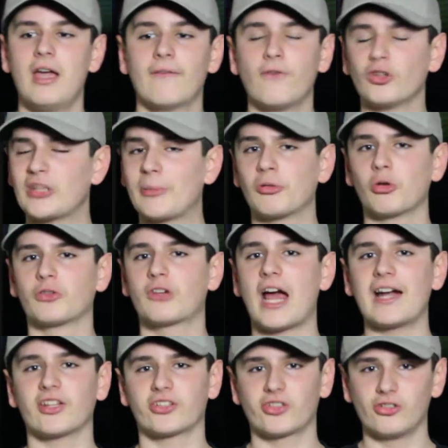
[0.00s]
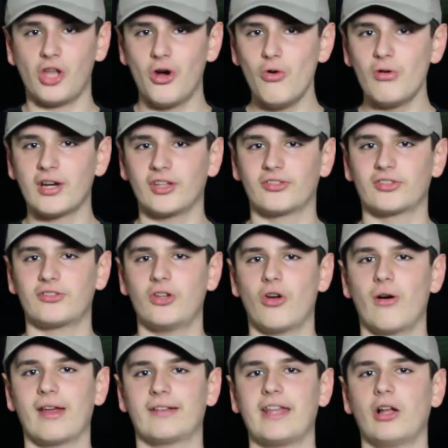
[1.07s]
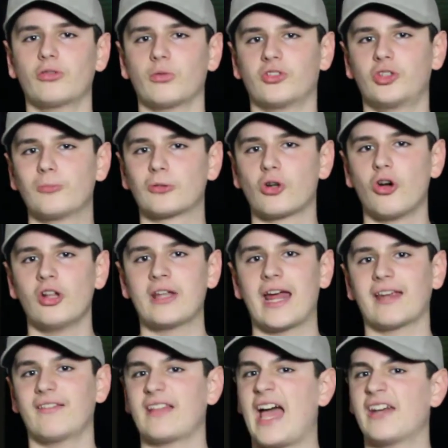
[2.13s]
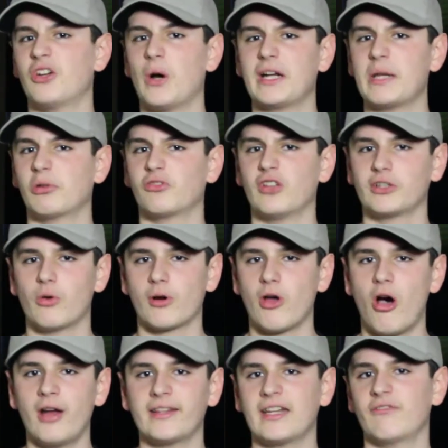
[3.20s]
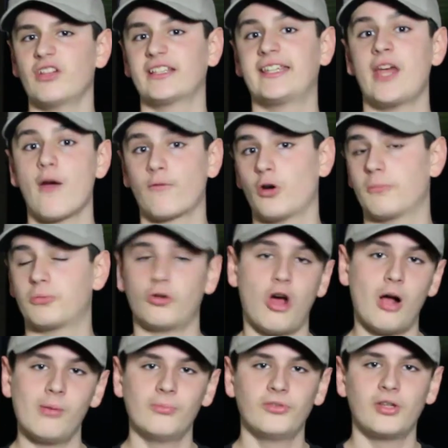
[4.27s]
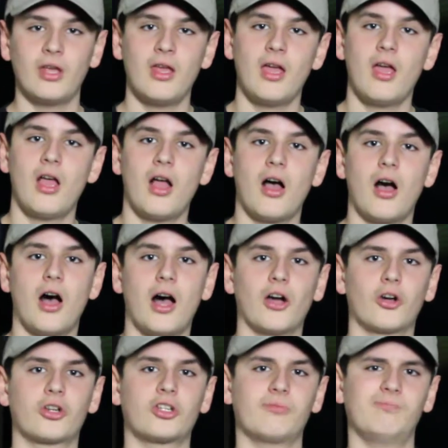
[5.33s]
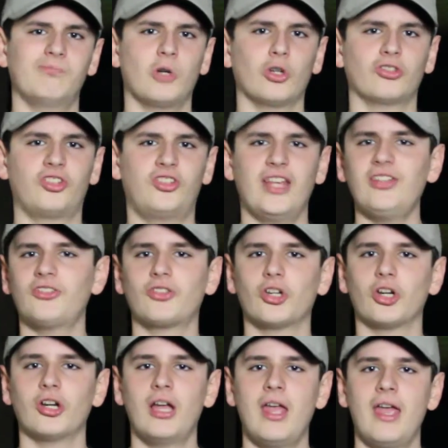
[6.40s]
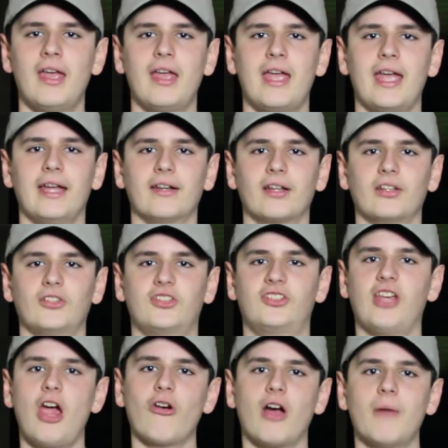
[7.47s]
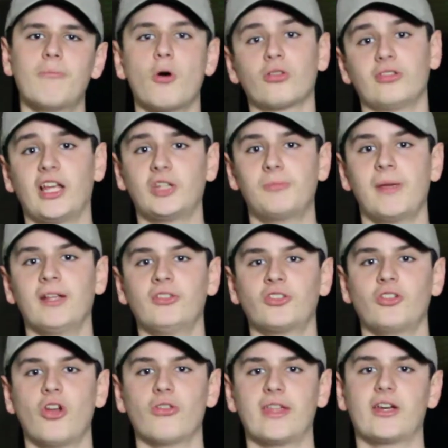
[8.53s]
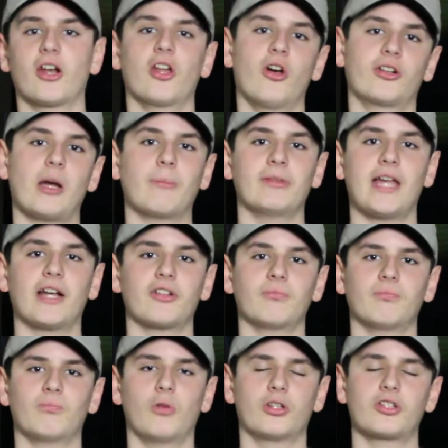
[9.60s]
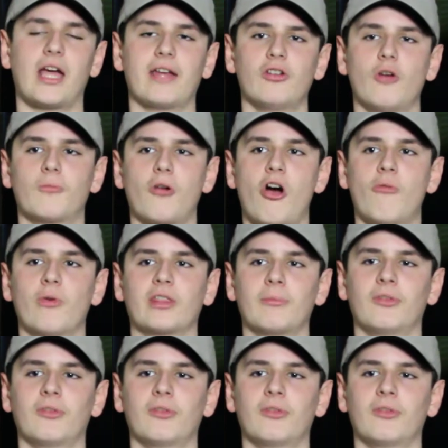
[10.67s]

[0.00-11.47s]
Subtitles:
First episode was kind of slow because, it dealt with Supergirl and I had no idea what was really going on. Didn't really care for her problems. Her sister and Sarah, both lesbians, so, they got to hook up in that, which I had no problem with.